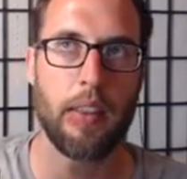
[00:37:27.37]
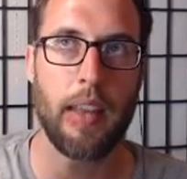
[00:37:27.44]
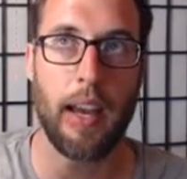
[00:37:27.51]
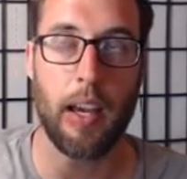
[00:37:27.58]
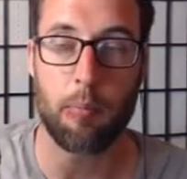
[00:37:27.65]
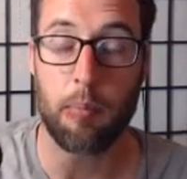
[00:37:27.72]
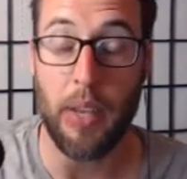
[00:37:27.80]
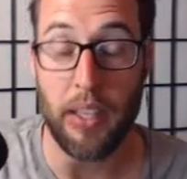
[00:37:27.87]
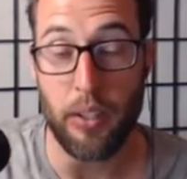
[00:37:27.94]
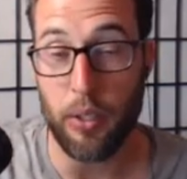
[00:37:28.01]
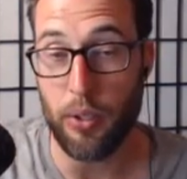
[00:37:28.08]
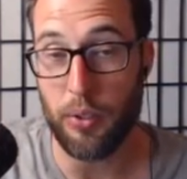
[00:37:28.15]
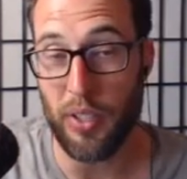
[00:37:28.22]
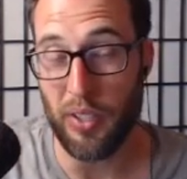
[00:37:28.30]
that make
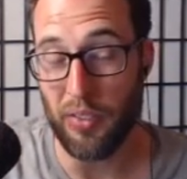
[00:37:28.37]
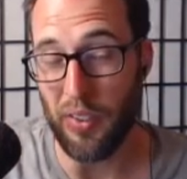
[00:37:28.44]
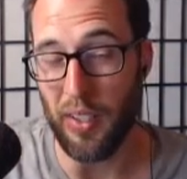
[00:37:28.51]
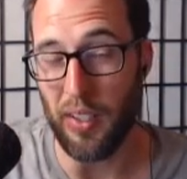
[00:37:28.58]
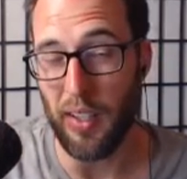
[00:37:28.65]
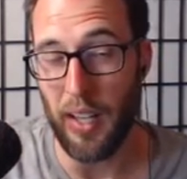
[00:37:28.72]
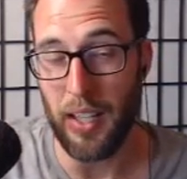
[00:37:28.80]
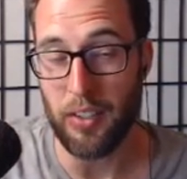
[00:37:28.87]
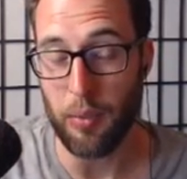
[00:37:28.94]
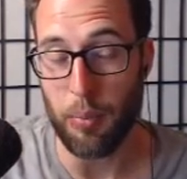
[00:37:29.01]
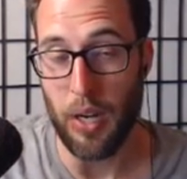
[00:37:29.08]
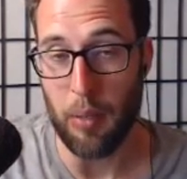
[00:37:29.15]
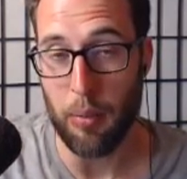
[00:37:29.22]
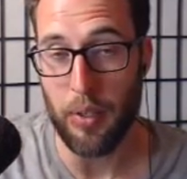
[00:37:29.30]
you different as a
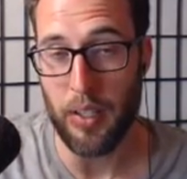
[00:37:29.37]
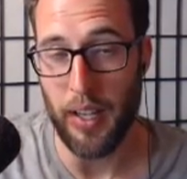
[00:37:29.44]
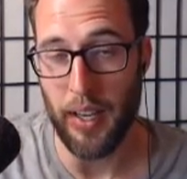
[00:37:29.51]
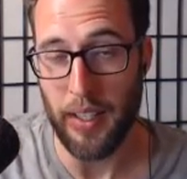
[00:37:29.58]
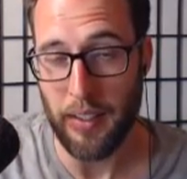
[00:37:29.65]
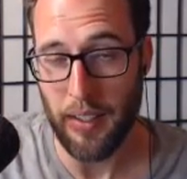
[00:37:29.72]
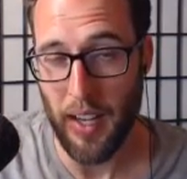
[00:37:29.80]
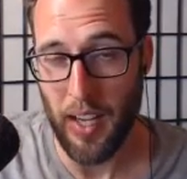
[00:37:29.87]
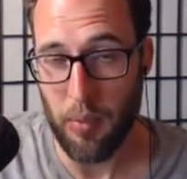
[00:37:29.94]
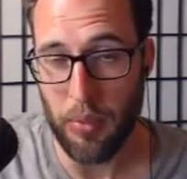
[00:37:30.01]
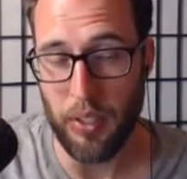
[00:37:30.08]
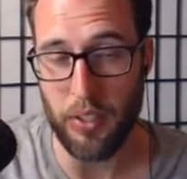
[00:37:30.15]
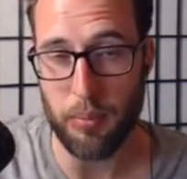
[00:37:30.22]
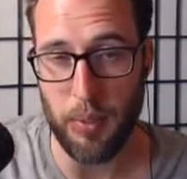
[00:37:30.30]
property anytime,
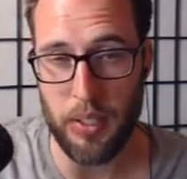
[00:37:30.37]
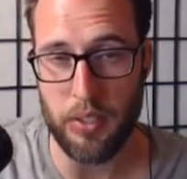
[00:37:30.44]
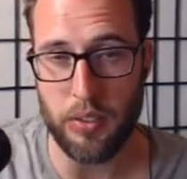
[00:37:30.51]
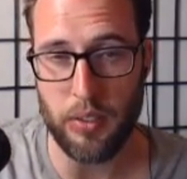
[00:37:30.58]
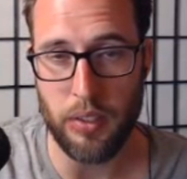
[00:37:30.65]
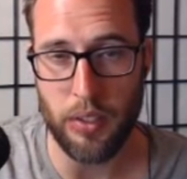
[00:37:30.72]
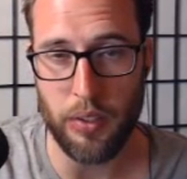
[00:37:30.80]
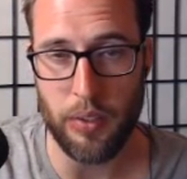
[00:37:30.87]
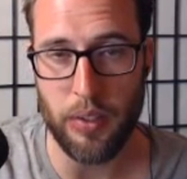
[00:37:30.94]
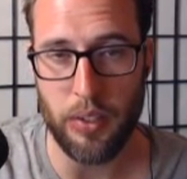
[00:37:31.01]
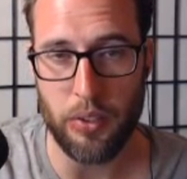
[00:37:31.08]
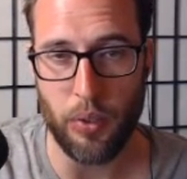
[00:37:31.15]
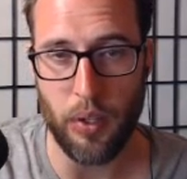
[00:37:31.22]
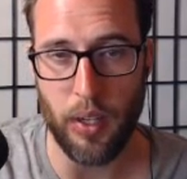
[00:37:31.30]
but especially during this
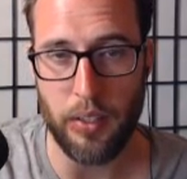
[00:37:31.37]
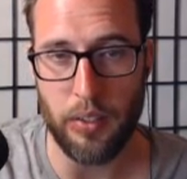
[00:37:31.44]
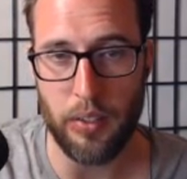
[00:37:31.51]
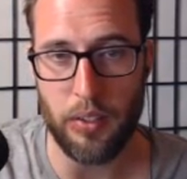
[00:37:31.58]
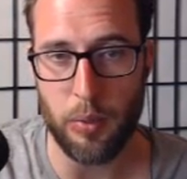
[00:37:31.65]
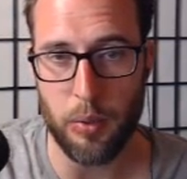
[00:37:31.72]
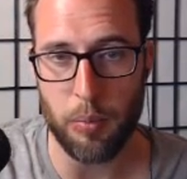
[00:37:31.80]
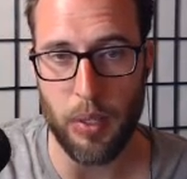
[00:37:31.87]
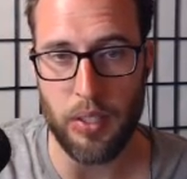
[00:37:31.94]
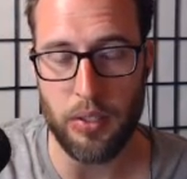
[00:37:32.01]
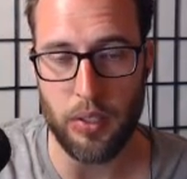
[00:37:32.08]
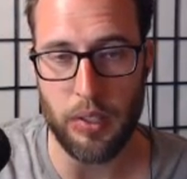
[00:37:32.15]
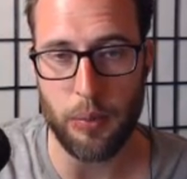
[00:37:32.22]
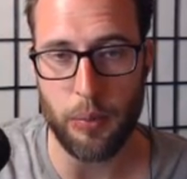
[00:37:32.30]
crisis,
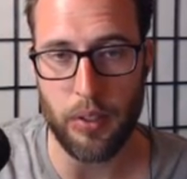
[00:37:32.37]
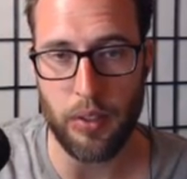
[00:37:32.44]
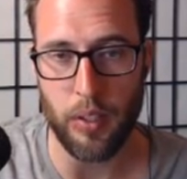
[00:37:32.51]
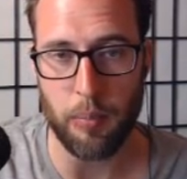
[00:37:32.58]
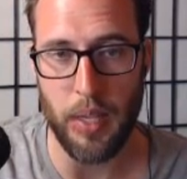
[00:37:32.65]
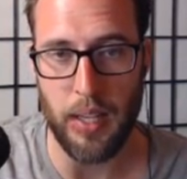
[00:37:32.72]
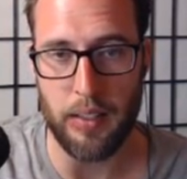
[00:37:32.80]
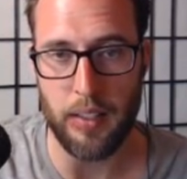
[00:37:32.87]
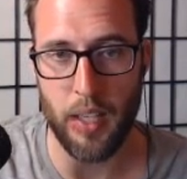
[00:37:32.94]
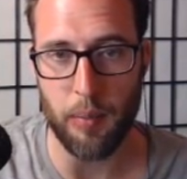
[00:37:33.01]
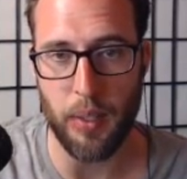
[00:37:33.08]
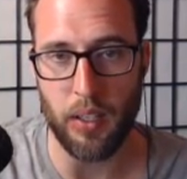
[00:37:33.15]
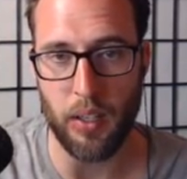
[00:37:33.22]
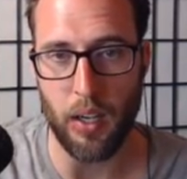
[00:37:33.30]
especially with a
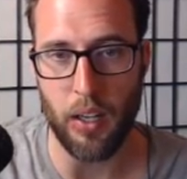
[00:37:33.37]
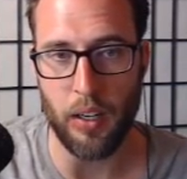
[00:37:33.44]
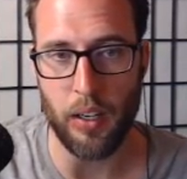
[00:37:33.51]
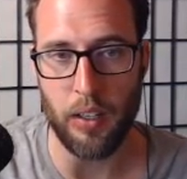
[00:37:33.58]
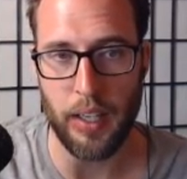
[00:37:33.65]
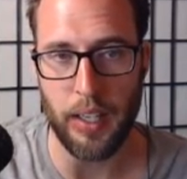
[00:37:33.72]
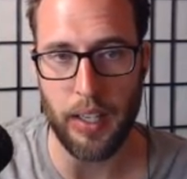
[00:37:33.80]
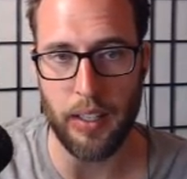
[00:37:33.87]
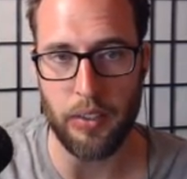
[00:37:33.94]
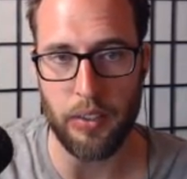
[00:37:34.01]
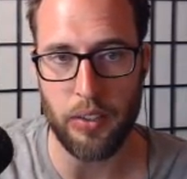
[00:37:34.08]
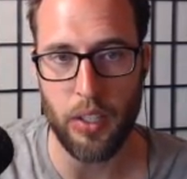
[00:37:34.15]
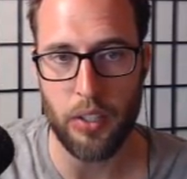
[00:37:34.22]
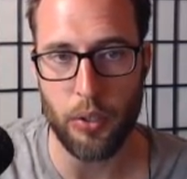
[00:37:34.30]
pandemic on our
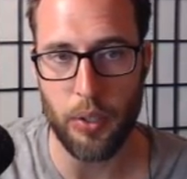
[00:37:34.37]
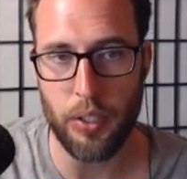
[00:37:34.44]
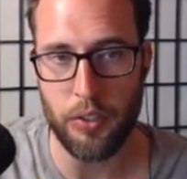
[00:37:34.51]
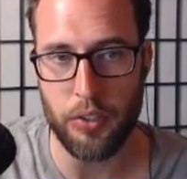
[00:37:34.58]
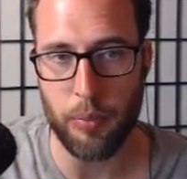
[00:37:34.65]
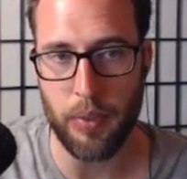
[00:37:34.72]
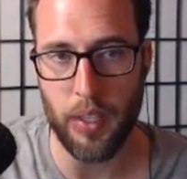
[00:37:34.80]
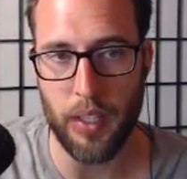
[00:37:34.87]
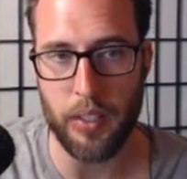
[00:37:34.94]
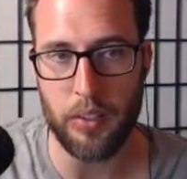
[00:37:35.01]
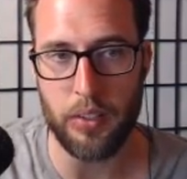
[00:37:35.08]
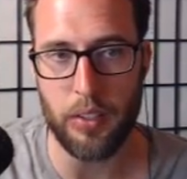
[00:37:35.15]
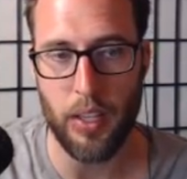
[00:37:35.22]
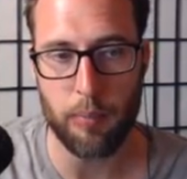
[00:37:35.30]
hands? So here's some
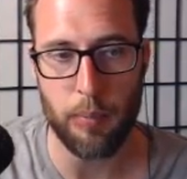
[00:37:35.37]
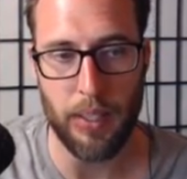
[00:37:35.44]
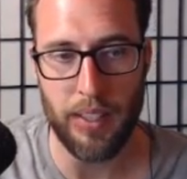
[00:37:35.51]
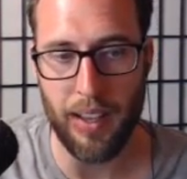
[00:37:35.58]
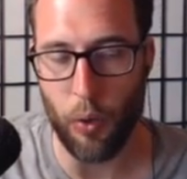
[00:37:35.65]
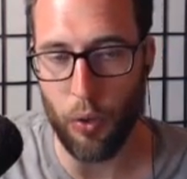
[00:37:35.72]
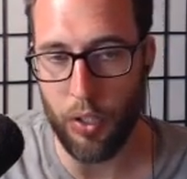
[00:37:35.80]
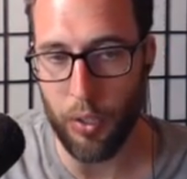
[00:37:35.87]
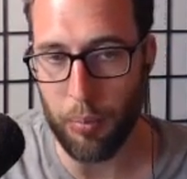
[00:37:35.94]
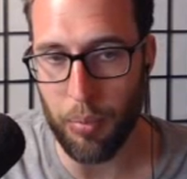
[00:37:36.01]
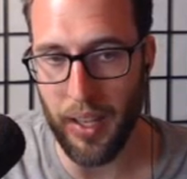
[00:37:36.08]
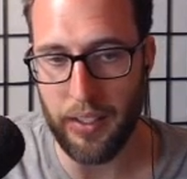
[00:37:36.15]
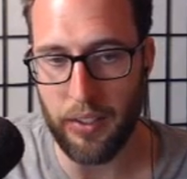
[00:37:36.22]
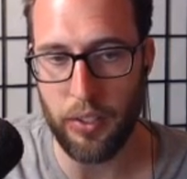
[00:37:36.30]
things, may not all
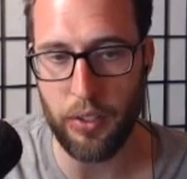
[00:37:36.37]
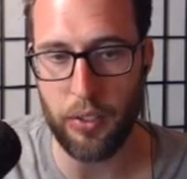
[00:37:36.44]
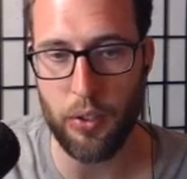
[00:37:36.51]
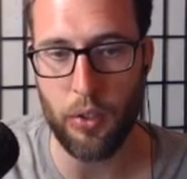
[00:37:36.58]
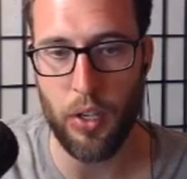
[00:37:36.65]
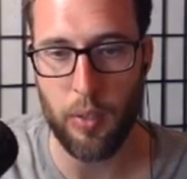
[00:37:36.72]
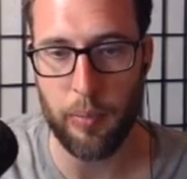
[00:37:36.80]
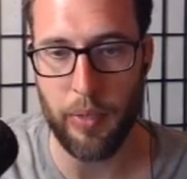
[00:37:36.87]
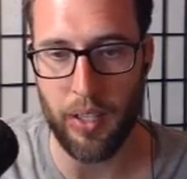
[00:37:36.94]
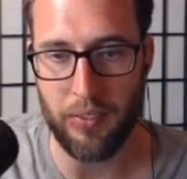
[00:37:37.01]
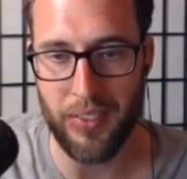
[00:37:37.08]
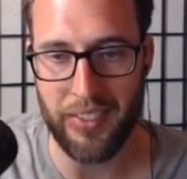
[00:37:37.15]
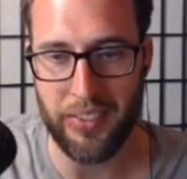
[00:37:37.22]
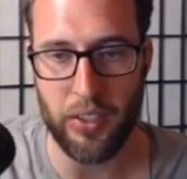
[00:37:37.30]
apply to you, but
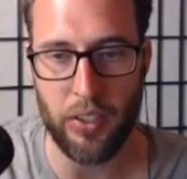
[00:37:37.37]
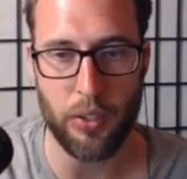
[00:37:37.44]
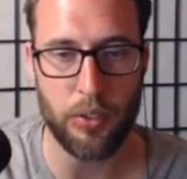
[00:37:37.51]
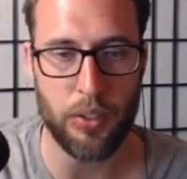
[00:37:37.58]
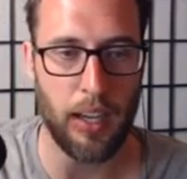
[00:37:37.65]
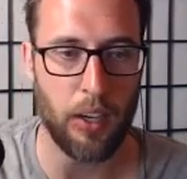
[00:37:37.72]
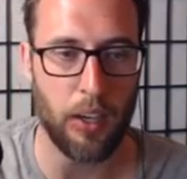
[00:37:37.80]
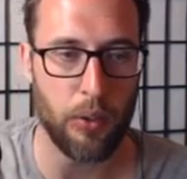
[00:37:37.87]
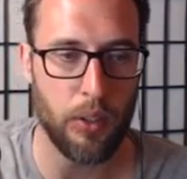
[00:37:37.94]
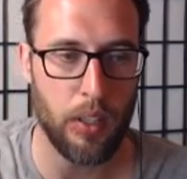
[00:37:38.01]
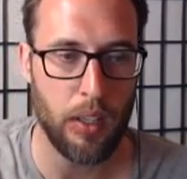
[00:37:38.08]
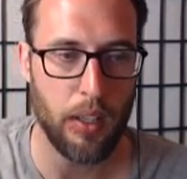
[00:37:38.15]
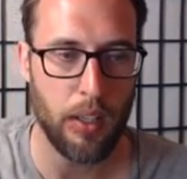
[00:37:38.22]
I've listed those out.